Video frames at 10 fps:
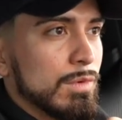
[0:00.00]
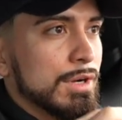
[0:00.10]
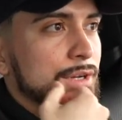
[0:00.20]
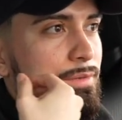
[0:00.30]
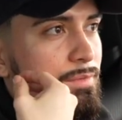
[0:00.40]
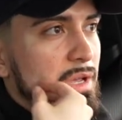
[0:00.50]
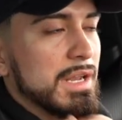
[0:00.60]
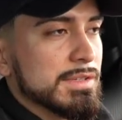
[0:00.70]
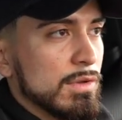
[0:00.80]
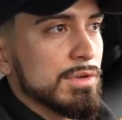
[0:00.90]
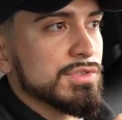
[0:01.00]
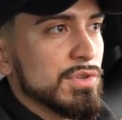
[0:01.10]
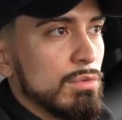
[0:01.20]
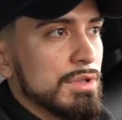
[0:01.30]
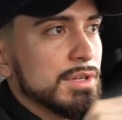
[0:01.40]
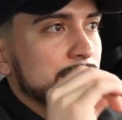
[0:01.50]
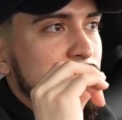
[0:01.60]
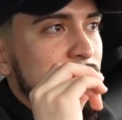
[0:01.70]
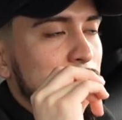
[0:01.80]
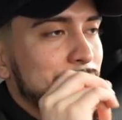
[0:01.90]
right? And as long as you're willing to
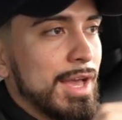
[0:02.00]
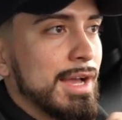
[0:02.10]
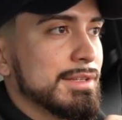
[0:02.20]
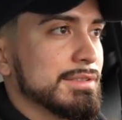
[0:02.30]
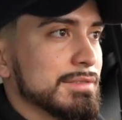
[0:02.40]
accept that